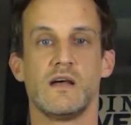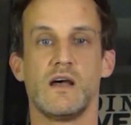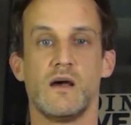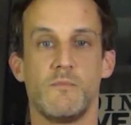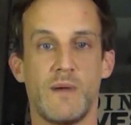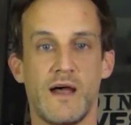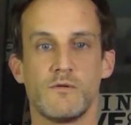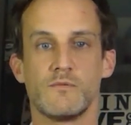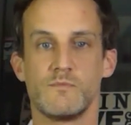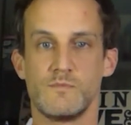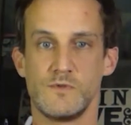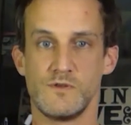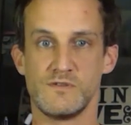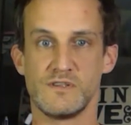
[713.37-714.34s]
about
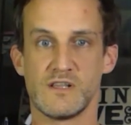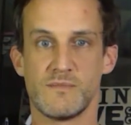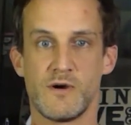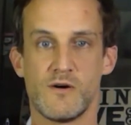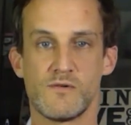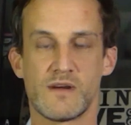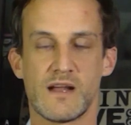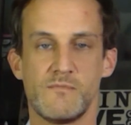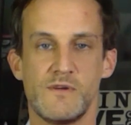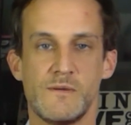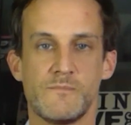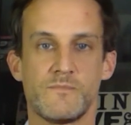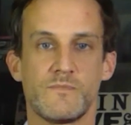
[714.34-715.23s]
using the pole camera.